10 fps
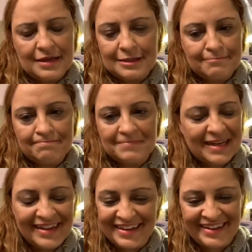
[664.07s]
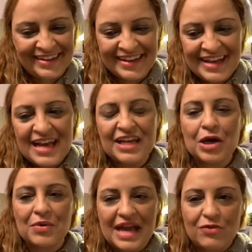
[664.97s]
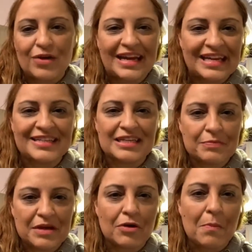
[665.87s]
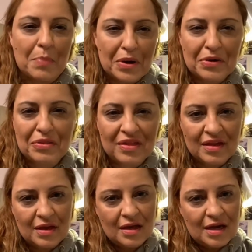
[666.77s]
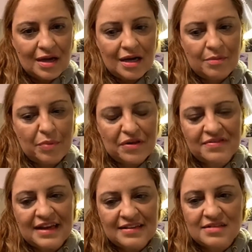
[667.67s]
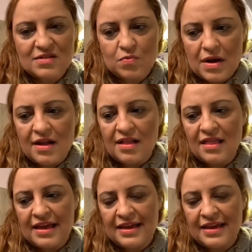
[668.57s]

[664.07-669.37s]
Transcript: We had Ray Higdon appear on both days as well.